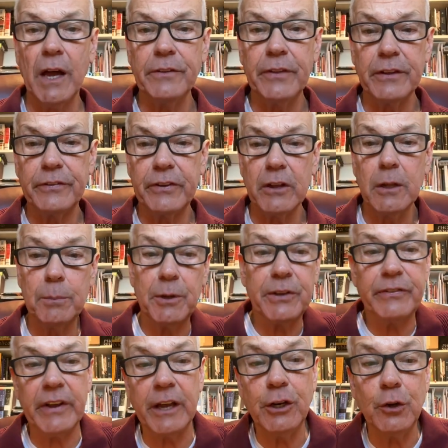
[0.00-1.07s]
the
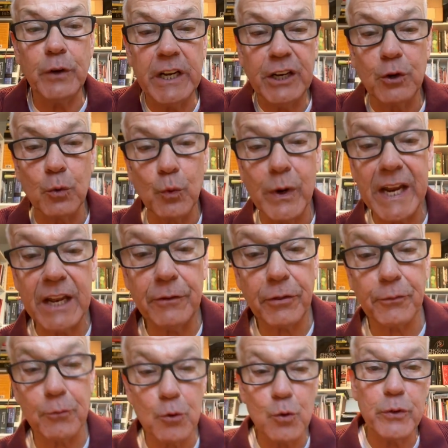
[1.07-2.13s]
syllabus, and you need to read
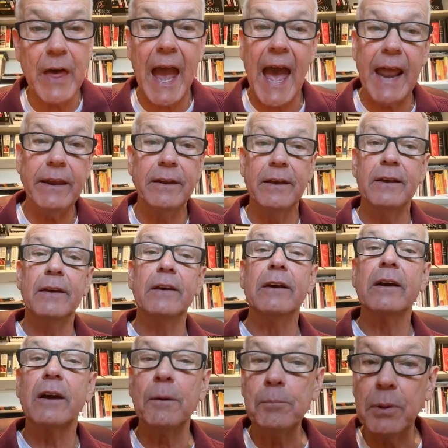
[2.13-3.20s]
through that
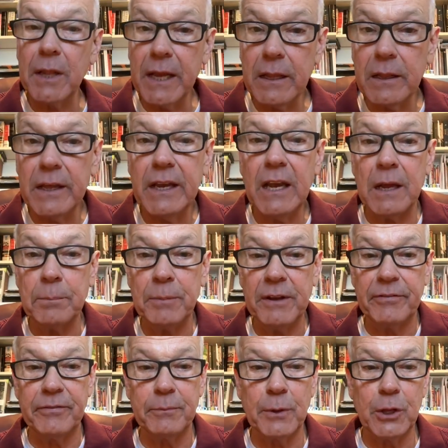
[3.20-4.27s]
completely and be
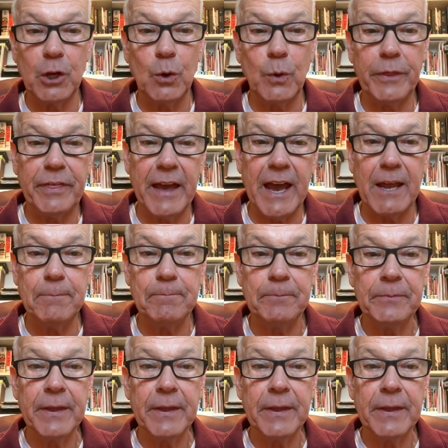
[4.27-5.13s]
familiar with that.